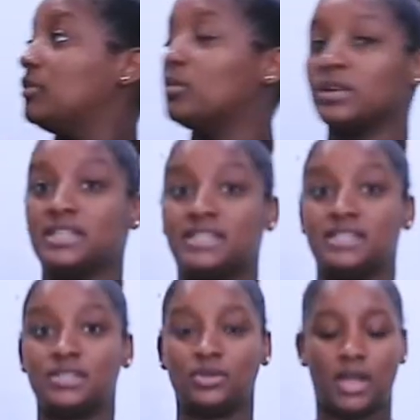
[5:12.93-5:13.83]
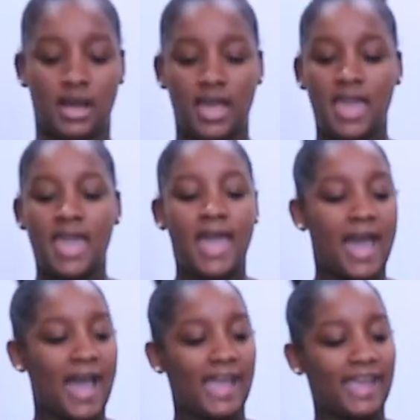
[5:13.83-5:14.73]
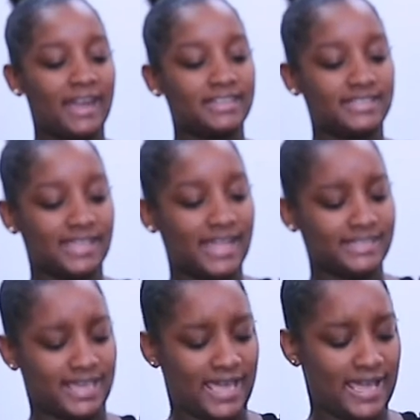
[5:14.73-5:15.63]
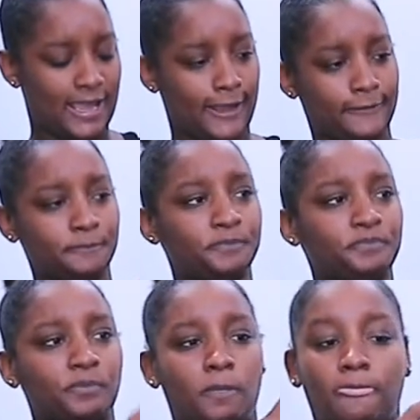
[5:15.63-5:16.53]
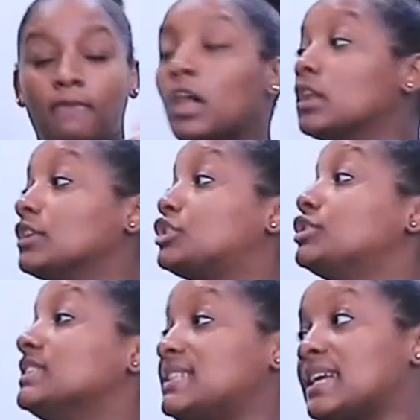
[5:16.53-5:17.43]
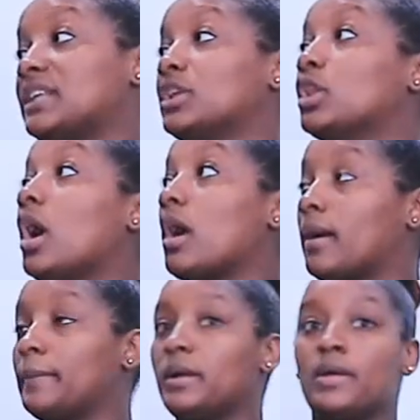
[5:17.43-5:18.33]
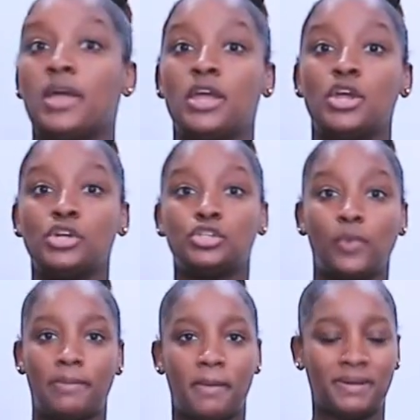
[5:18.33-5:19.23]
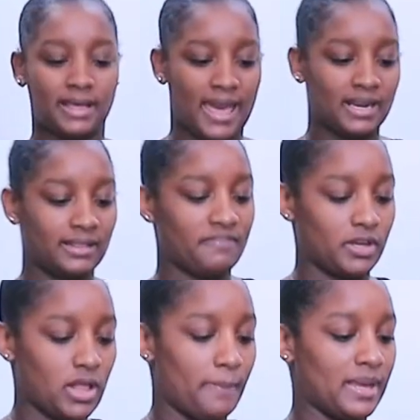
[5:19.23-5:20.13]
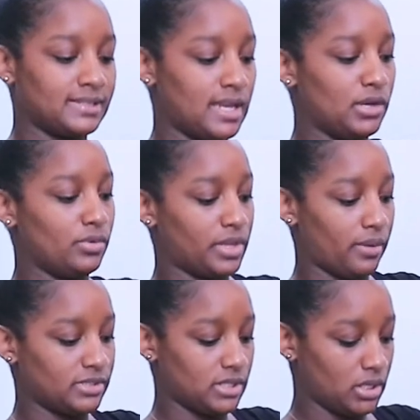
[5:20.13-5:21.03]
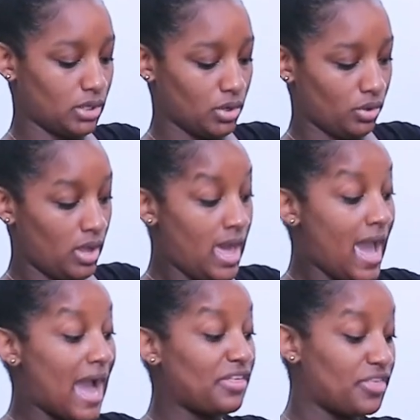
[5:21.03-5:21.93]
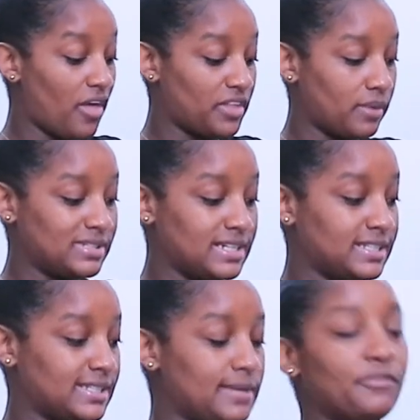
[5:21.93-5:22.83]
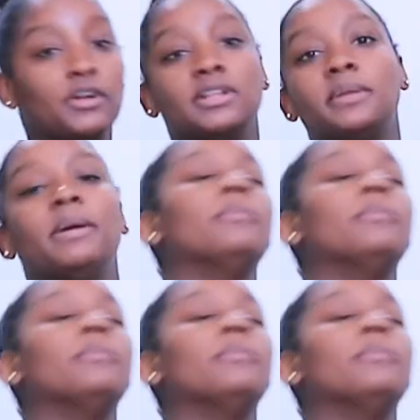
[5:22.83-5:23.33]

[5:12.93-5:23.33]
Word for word: worn this in so long. I had set a, a set an alarm to wake me up at, at eleven o'clock because I knew that I was gonna go. I thought that I was gonna sleep for a little bit